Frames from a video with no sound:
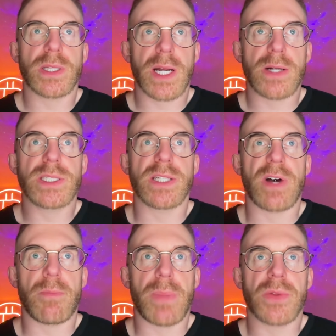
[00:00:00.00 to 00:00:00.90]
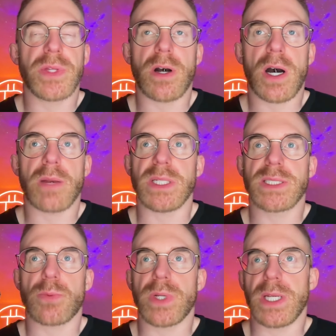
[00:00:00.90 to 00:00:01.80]
narrative about the economy is
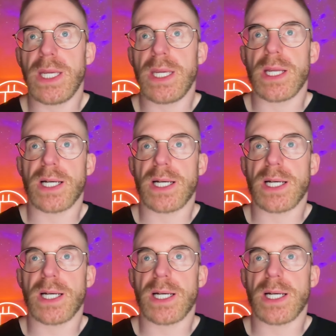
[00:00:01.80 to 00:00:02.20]
that we need